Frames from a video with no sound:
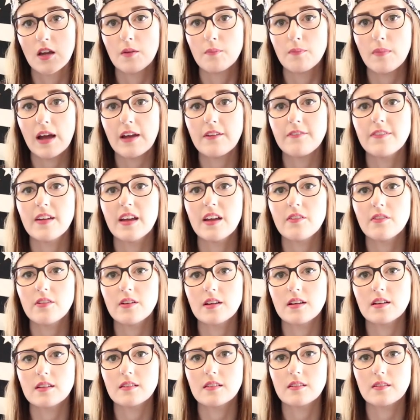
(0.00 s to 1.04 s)
My
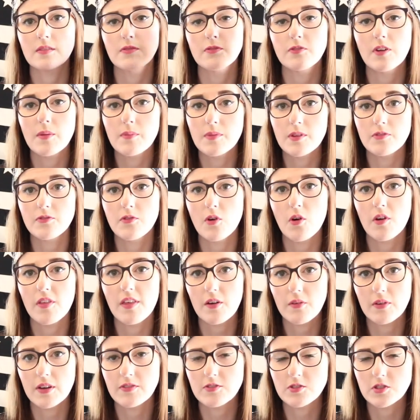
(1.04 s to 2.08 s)
favorites from the four
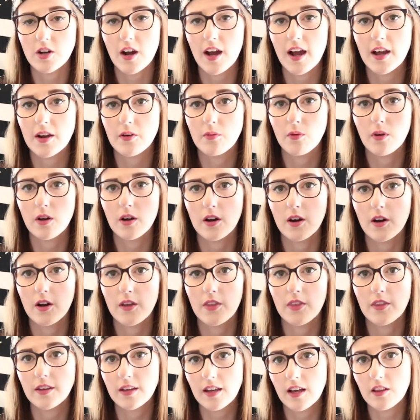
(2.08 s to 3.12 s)
that we've tried were
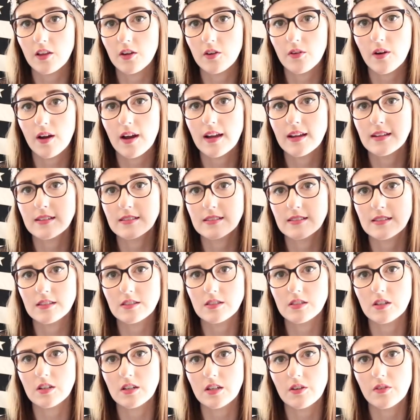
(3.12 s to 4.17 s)
the yellow rice, the
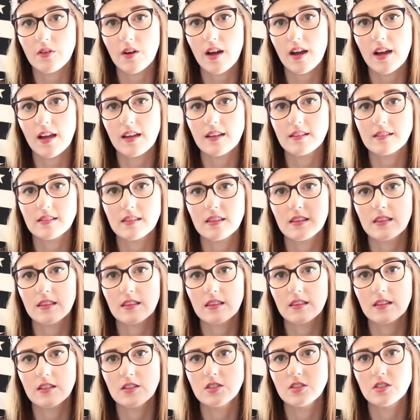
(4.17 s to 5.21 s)
dirty rice,
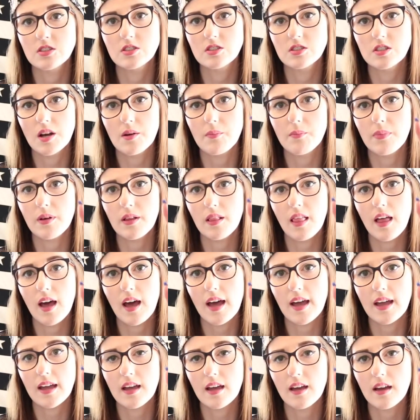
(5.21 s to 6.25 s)
the
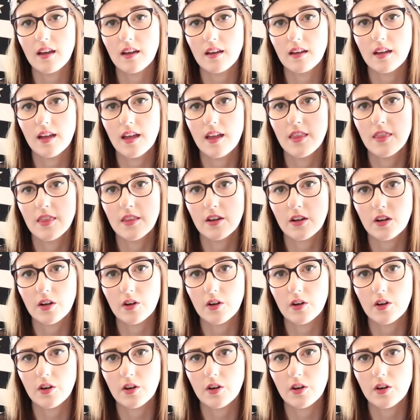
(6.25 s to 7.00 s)
jambalaya, and the